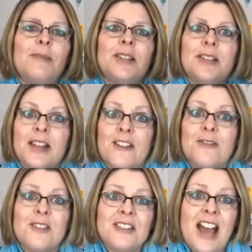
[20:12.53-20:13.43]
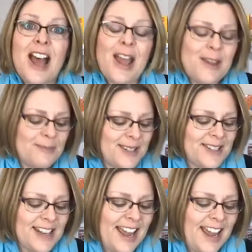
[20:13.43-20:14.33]
several
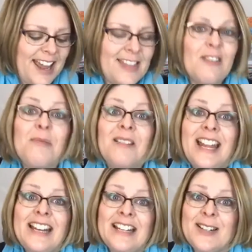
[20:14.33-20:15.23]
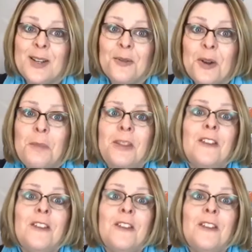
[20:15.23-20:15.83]
times and they've played it as a group,